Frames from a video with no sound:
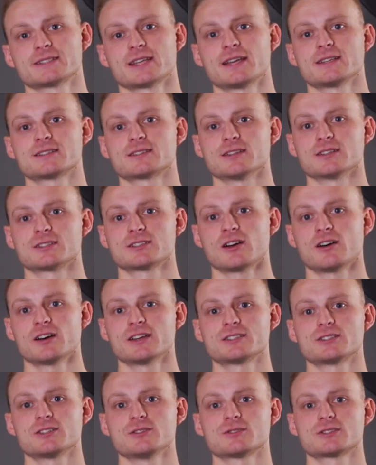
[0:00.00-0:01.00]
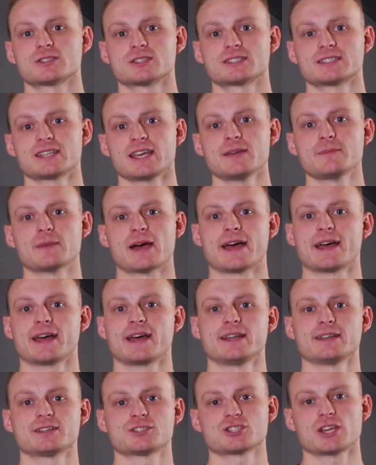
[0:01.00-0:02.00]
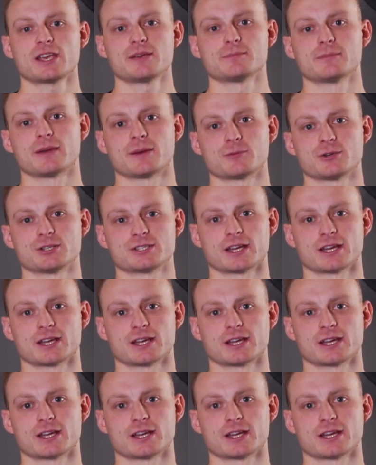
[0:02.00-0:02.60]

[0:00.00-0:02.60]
says that the tyres use the same airless shape memory